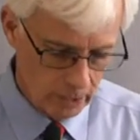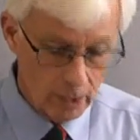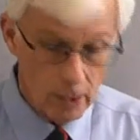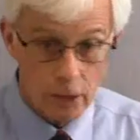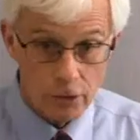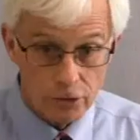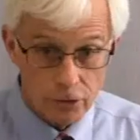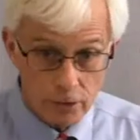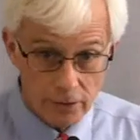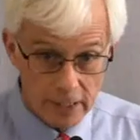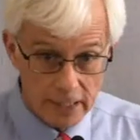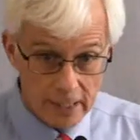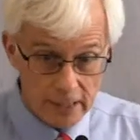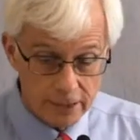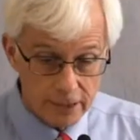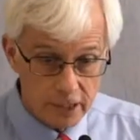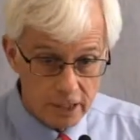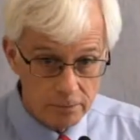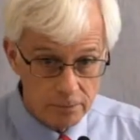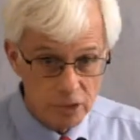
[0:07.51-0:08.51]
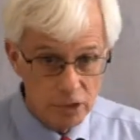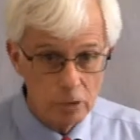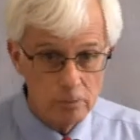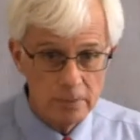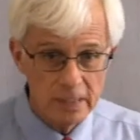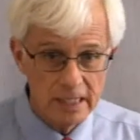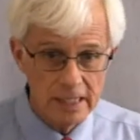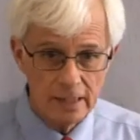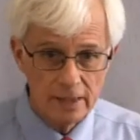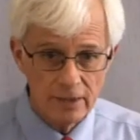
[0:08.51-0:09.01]
So then it seems to
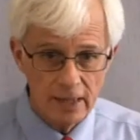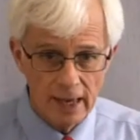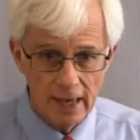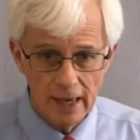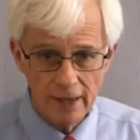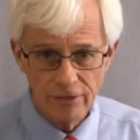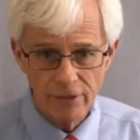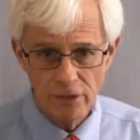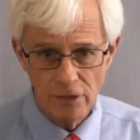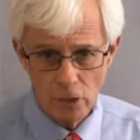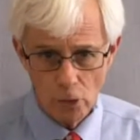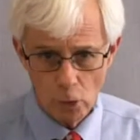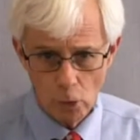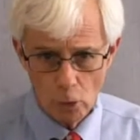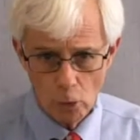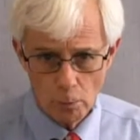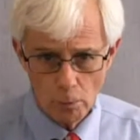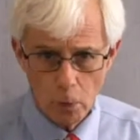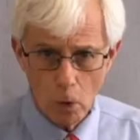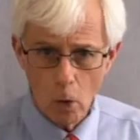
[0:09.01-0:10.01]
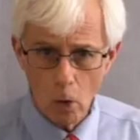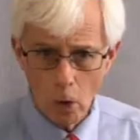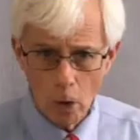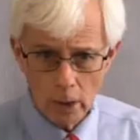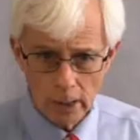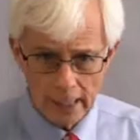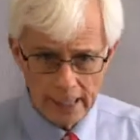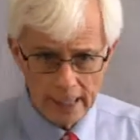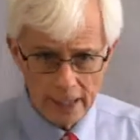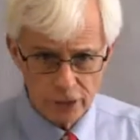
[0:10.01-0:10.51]
me that though Paul
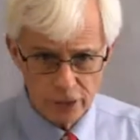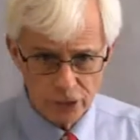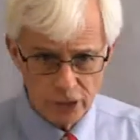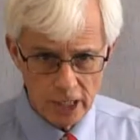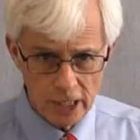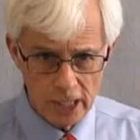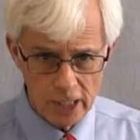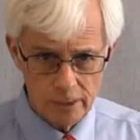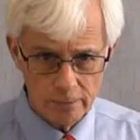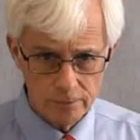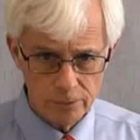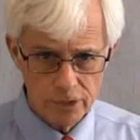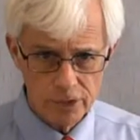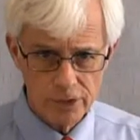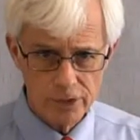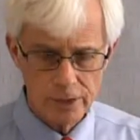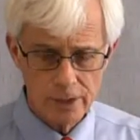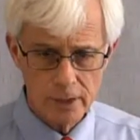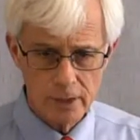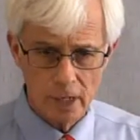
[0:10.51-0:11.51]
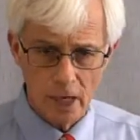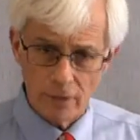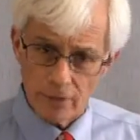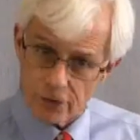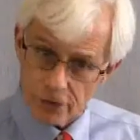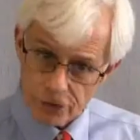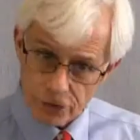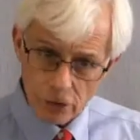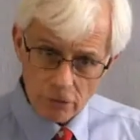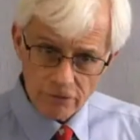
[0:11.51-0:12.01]
and James, on the
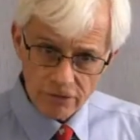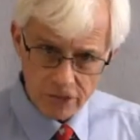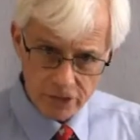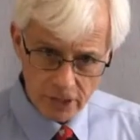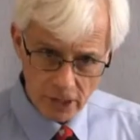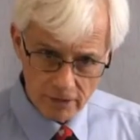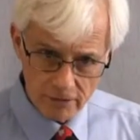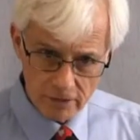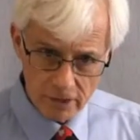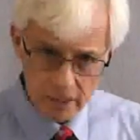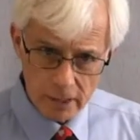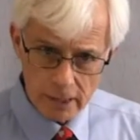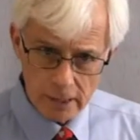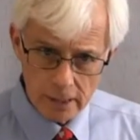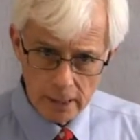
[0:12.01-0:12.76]
surface of it,